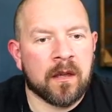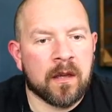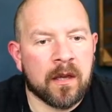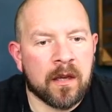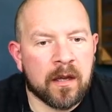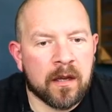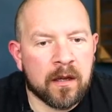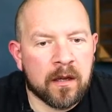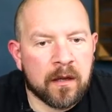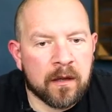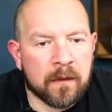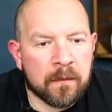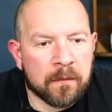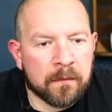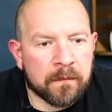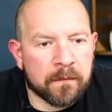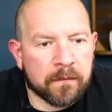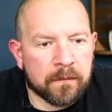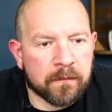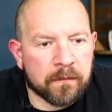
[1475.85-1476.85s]

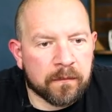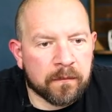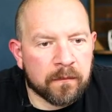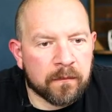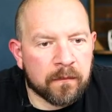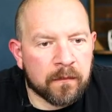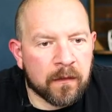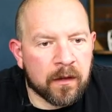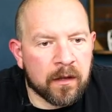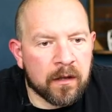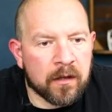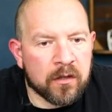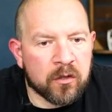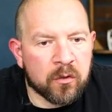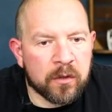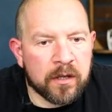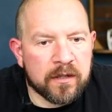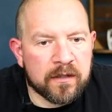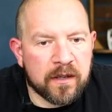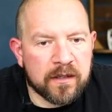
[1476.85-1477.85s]
Um,
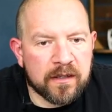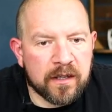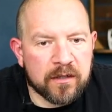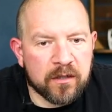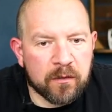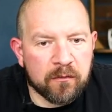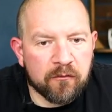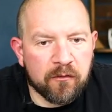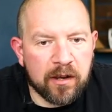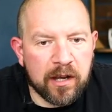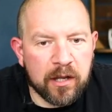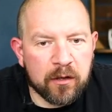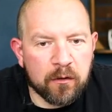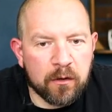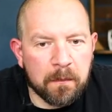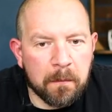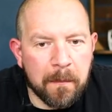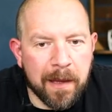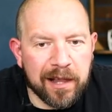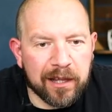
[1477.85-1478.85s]
Tony says there's some really
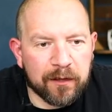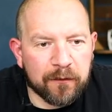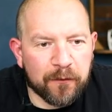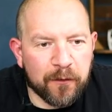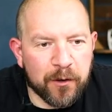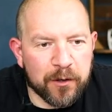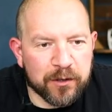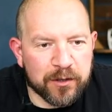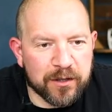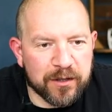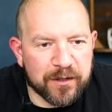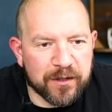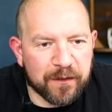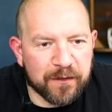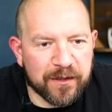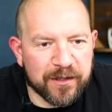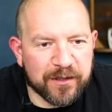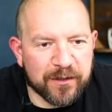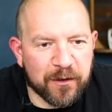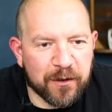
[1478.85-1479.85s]
good metal versions
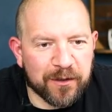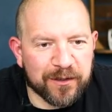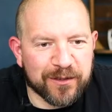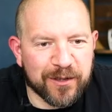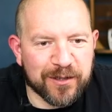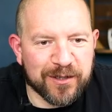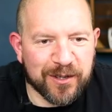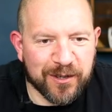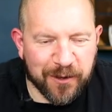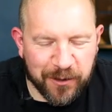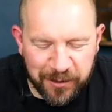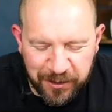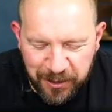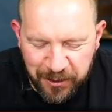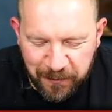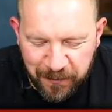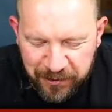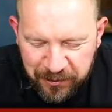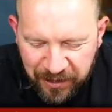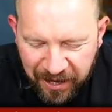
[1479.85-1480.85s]
of the song Toss a Coin to
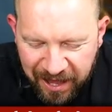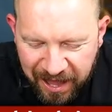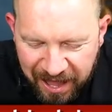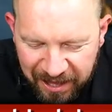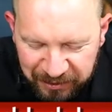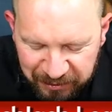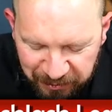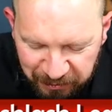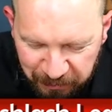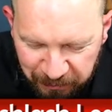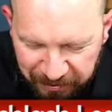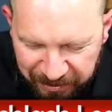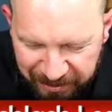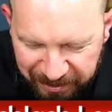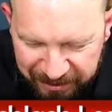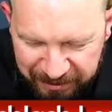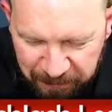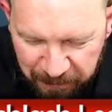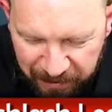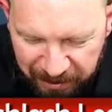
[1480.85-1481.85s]
Your Witcher. Do you know what it
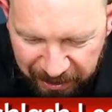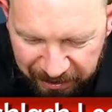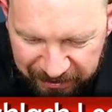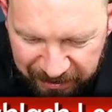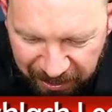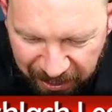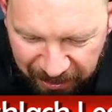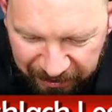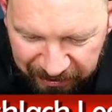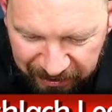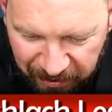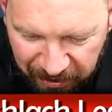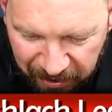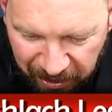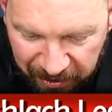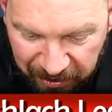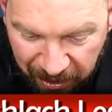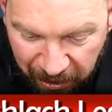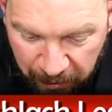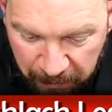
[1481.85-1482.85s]
is, mate? I, I,
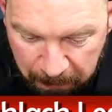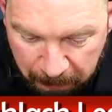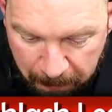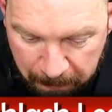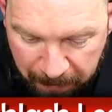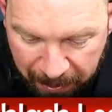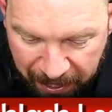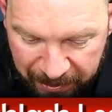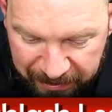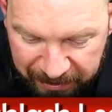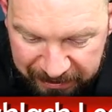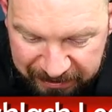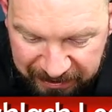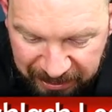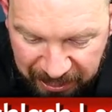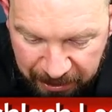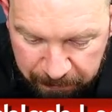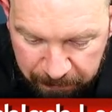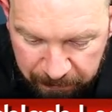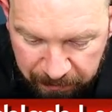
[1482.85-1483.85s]
I remember at the
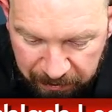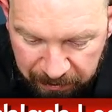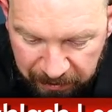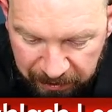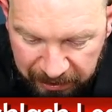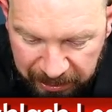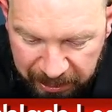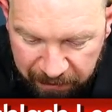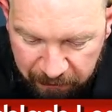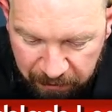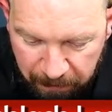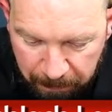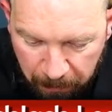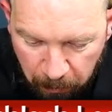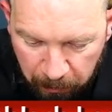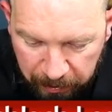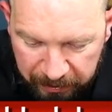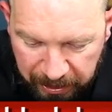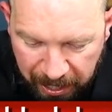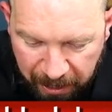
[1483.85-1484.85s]
time hearing
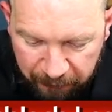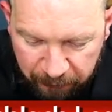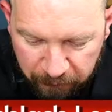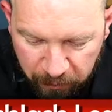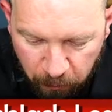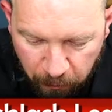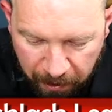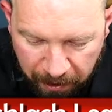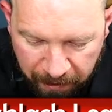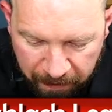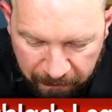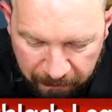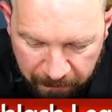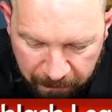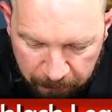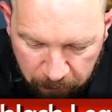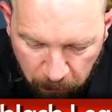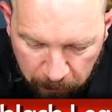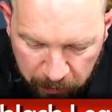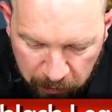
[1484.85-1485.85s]
about it everywhere,
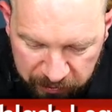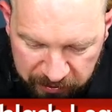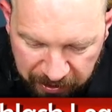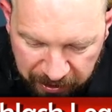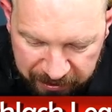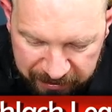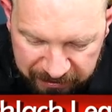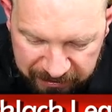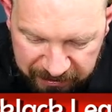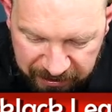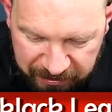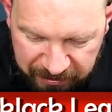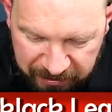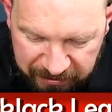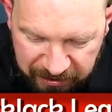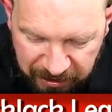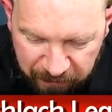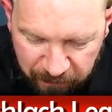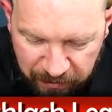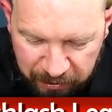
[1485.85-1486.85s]
but because I hadn't seen the
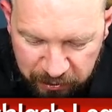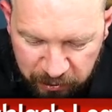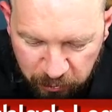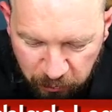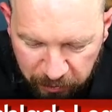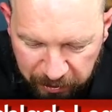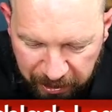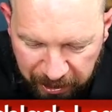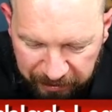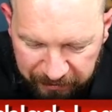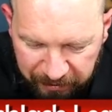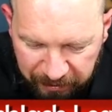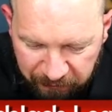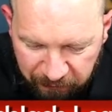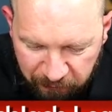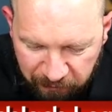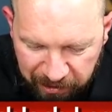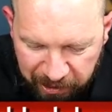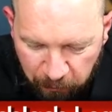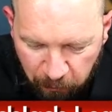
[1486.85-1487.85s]
T V show yet, I
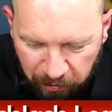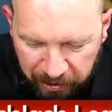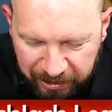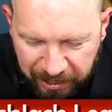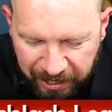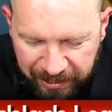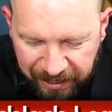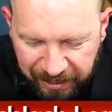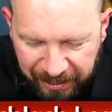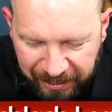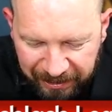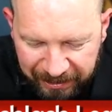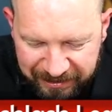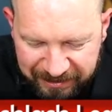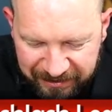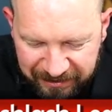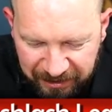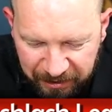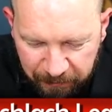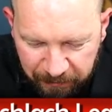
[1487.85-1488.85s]
didn't really want to kind of like
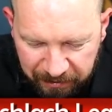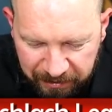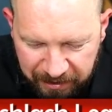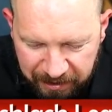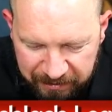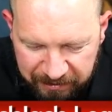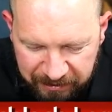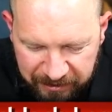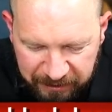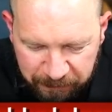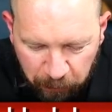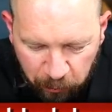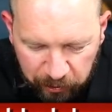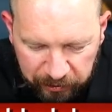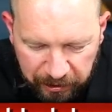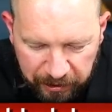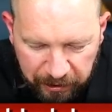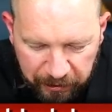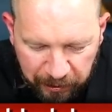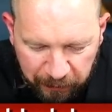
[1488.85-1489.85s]
listen to them in case it
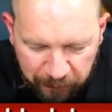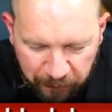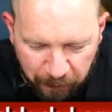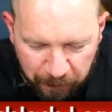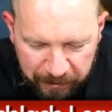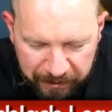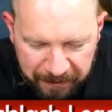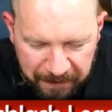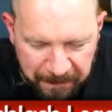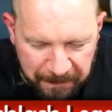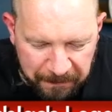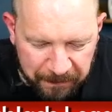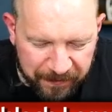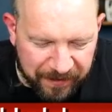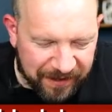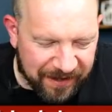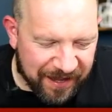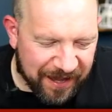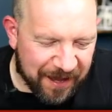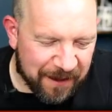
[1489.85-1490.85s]
spoiled anything for me.
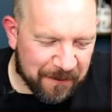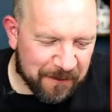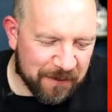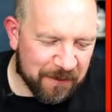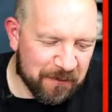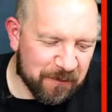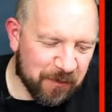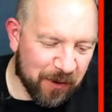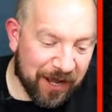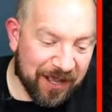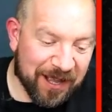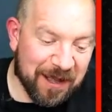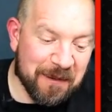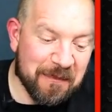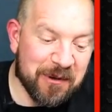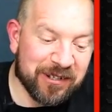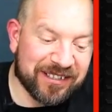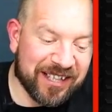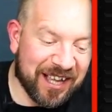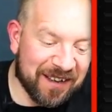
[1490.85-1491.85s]
Um, but I
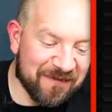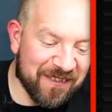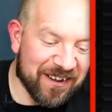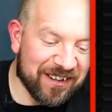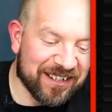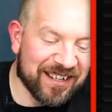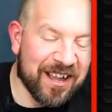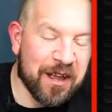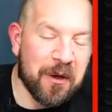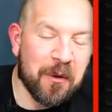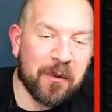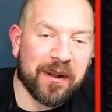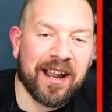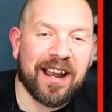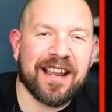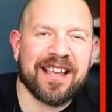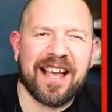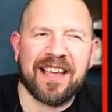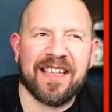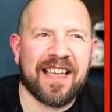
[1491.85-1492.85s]
must admit, when
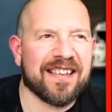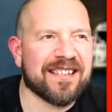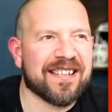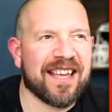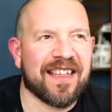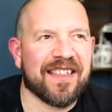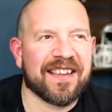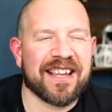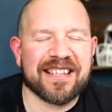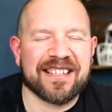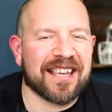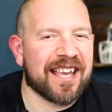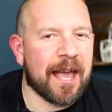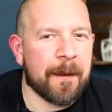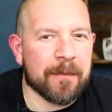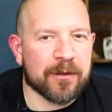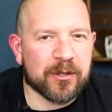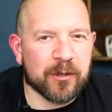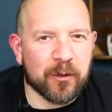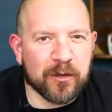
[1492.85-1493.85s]
I I think it's like
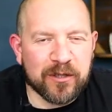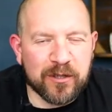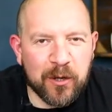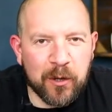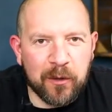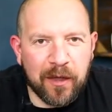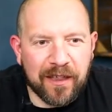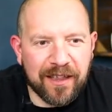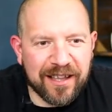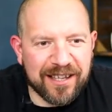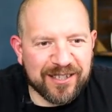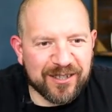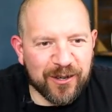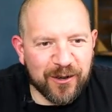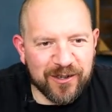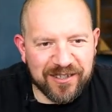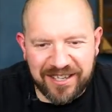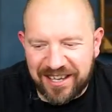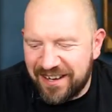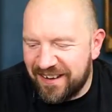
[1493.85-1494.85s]
episode two that that
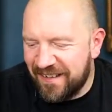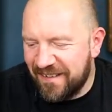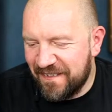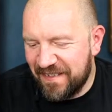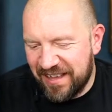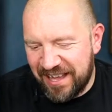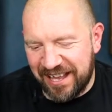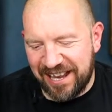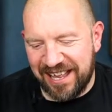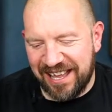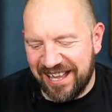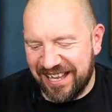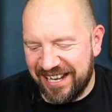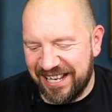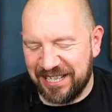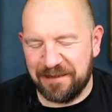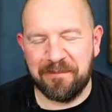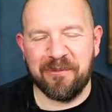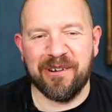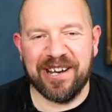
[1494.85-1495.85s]
song's in, it
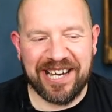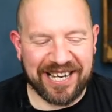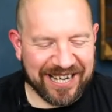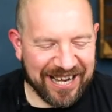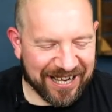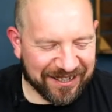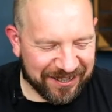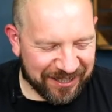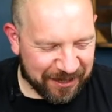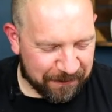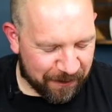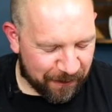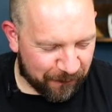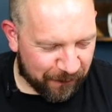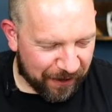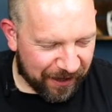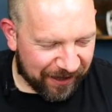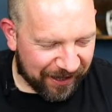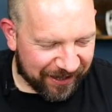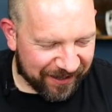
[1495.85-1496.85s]
is pretty catchy, to be fair.